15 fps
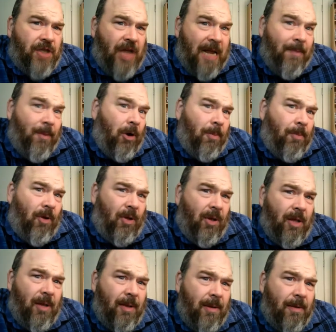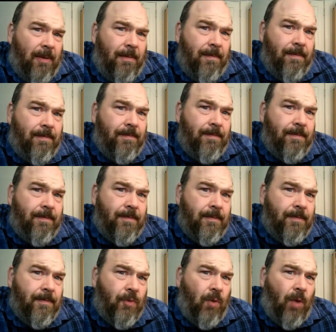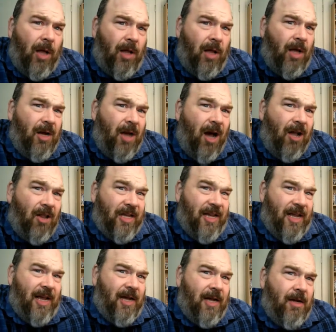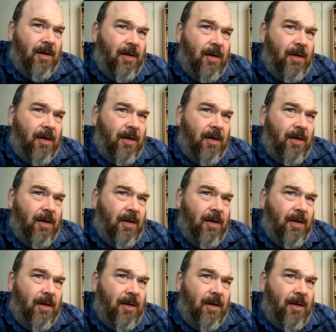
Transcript: Jane Marple. While on holiday.